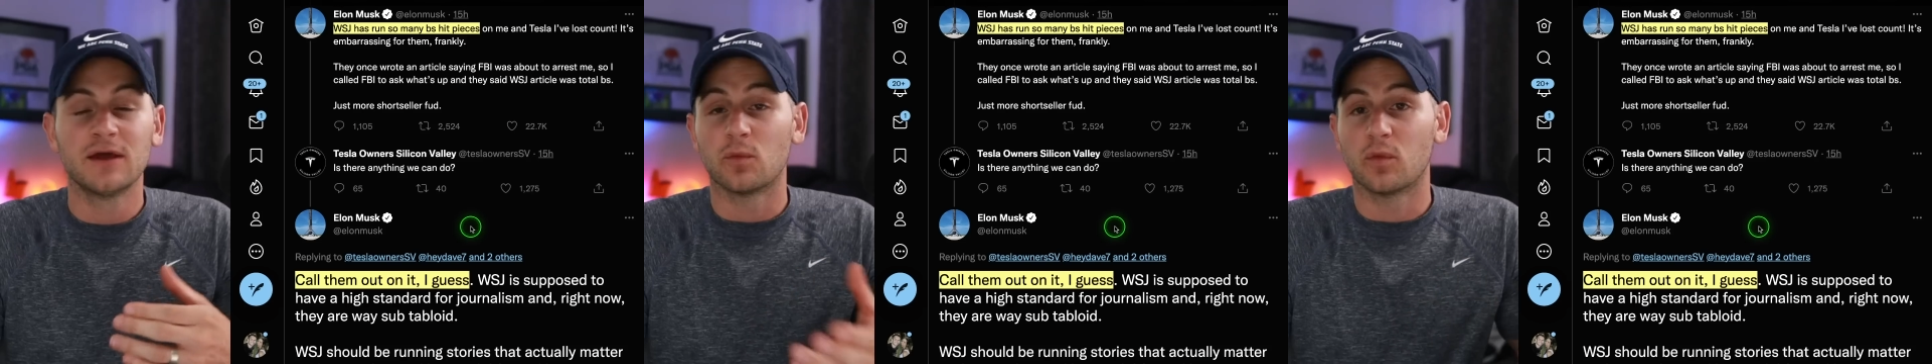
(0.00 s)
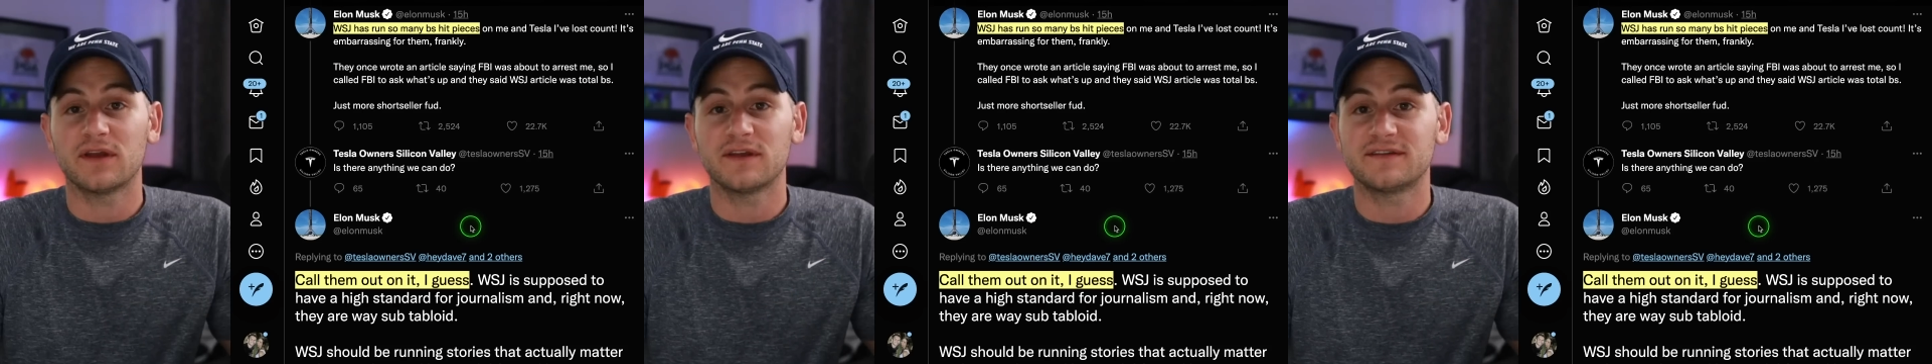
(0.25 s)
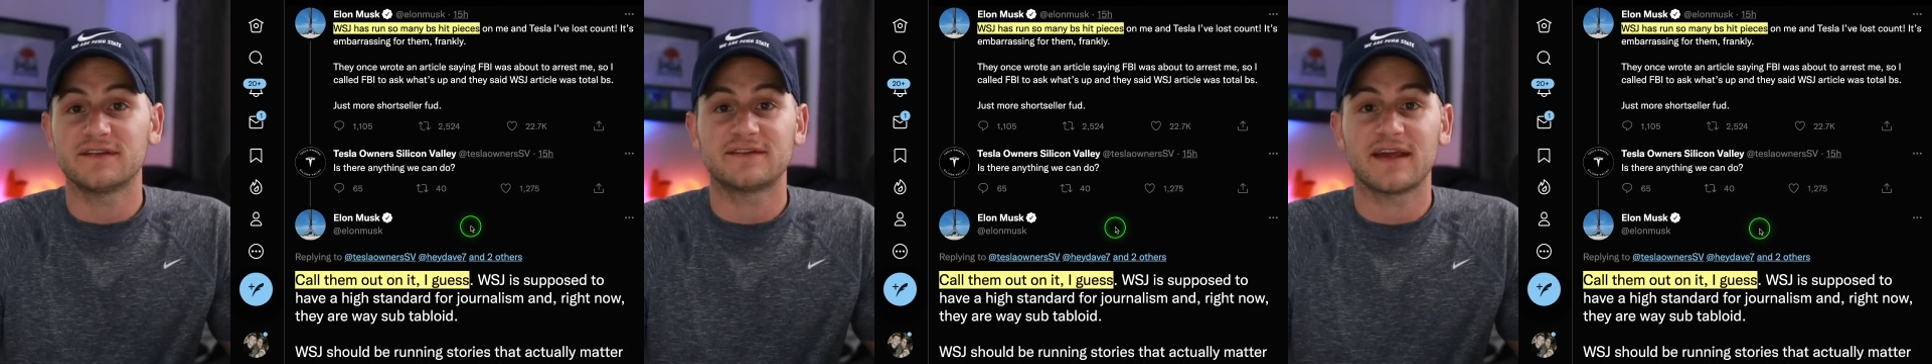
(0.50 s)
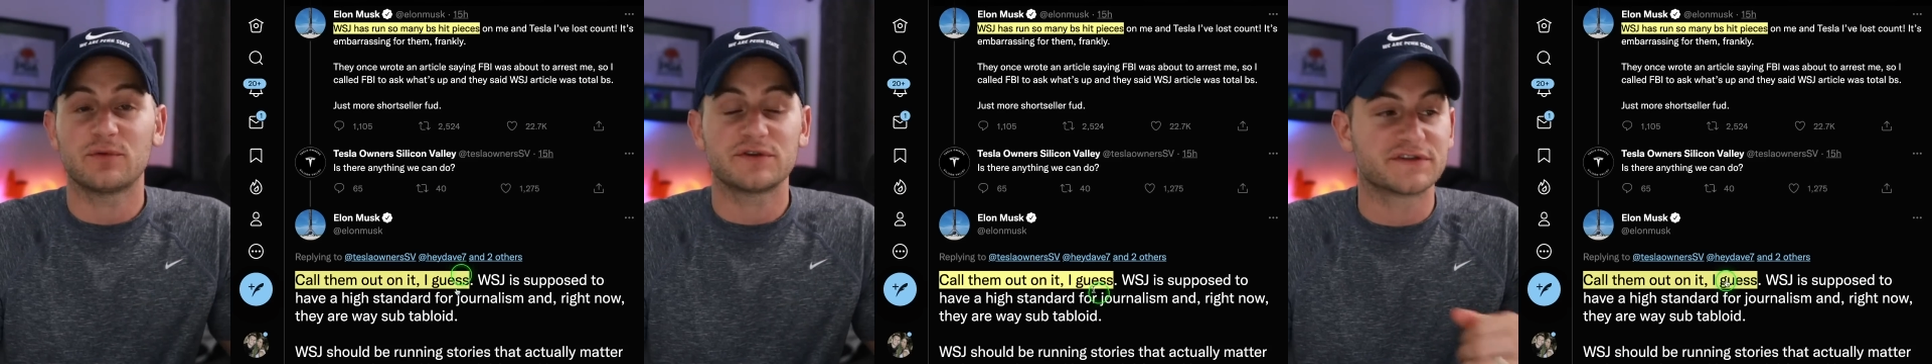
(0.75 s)
What does he
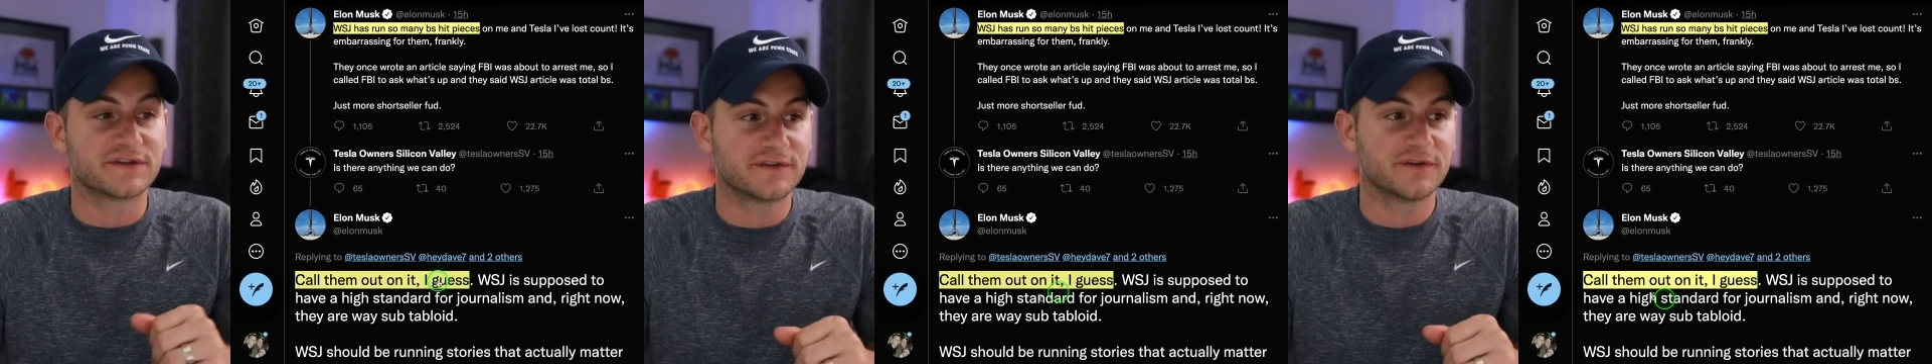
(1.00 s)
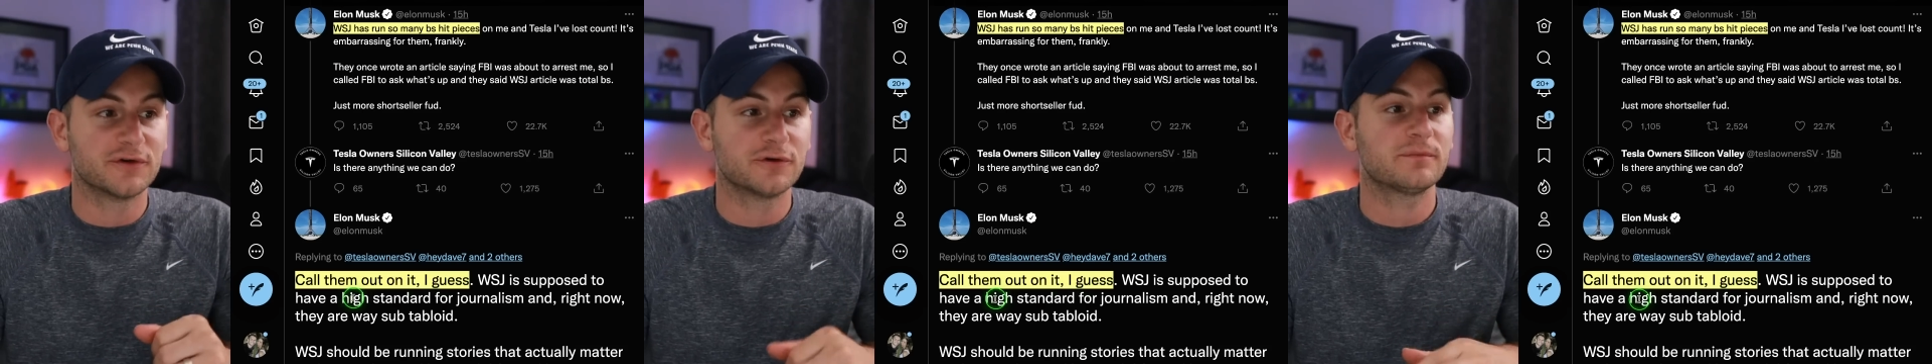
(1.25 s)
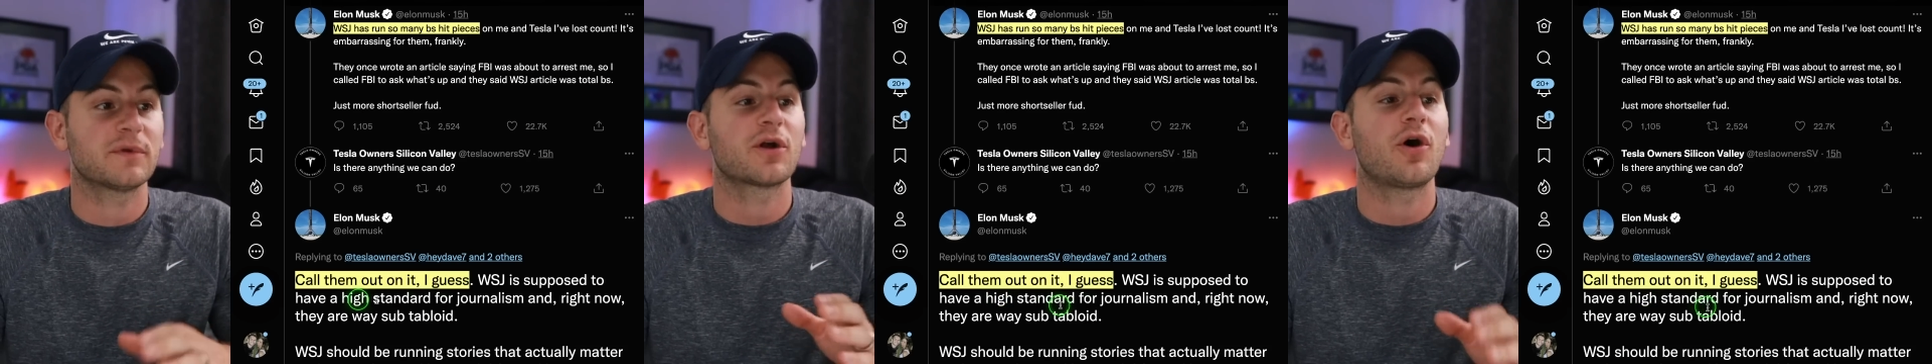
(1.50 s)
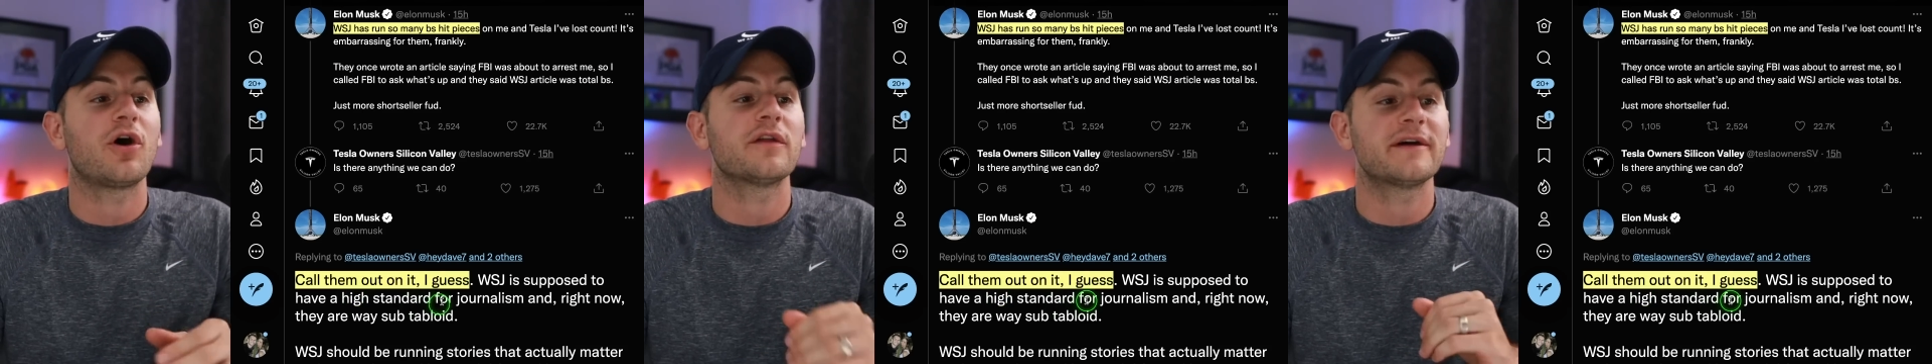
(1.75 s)
say we should do?
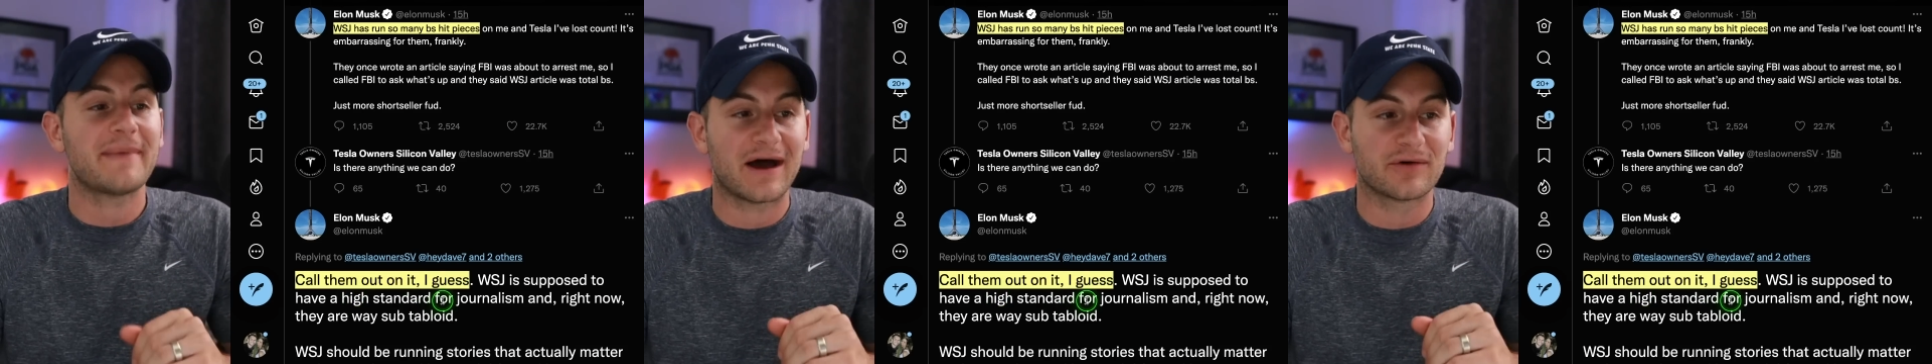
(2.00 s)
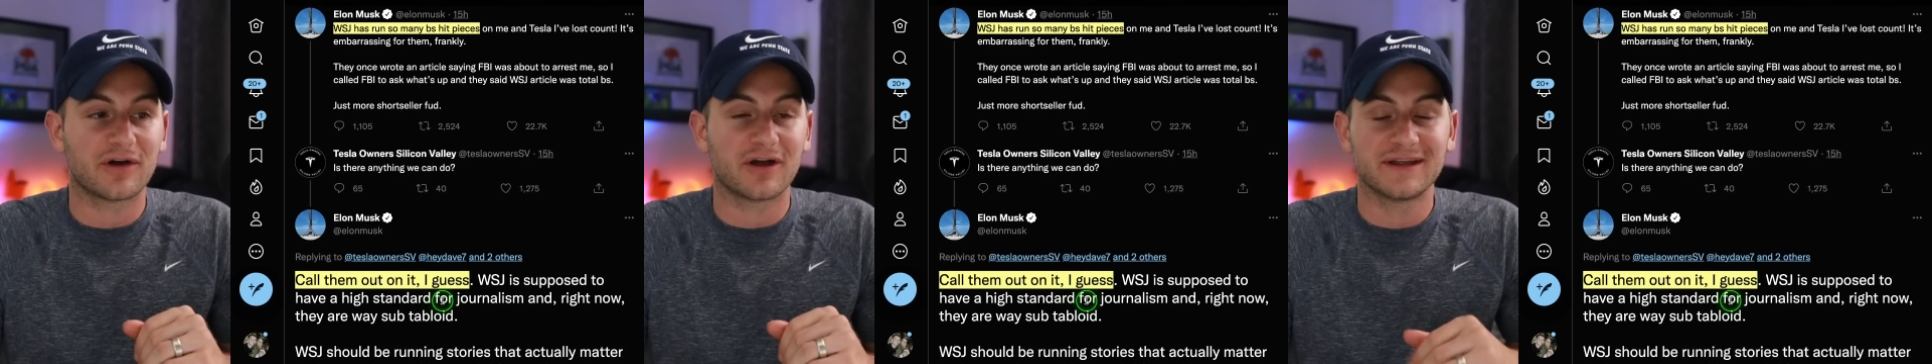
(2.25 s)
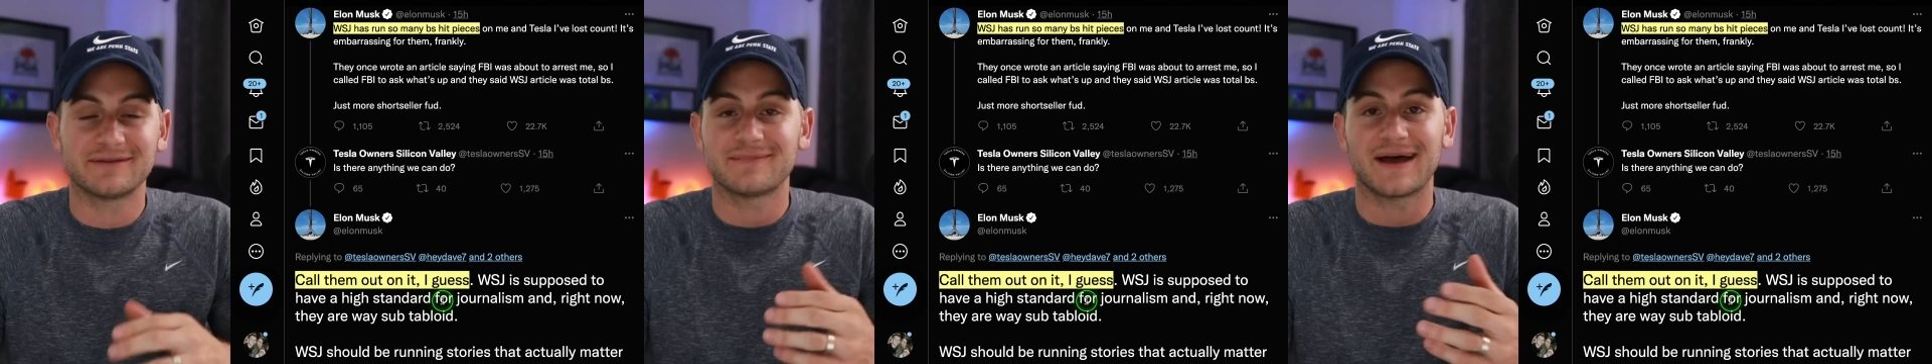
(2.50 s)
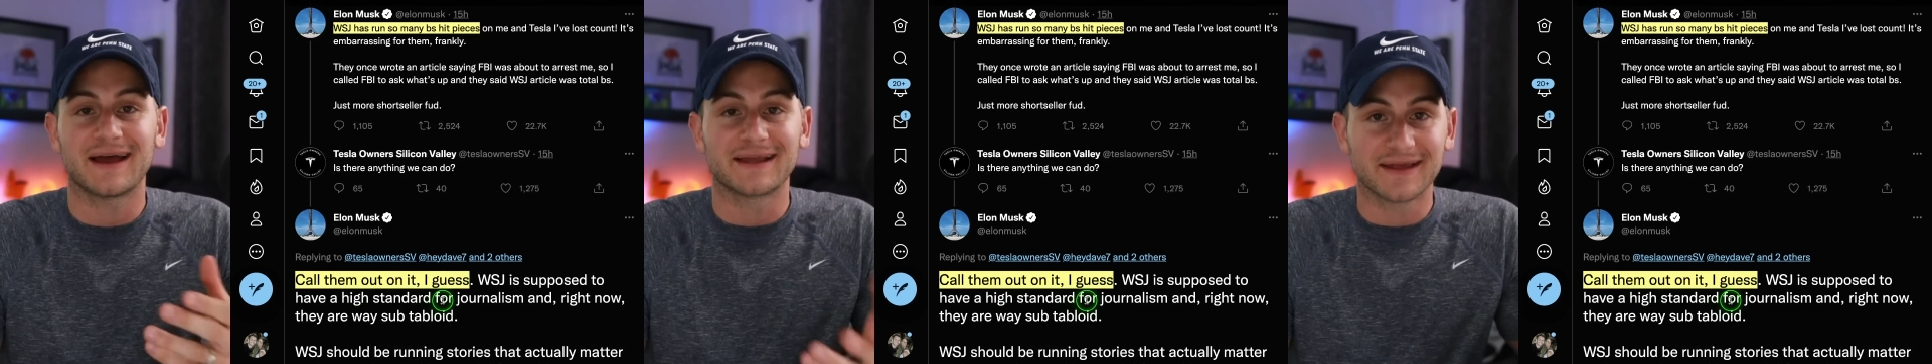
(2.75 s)
Call them out on it, I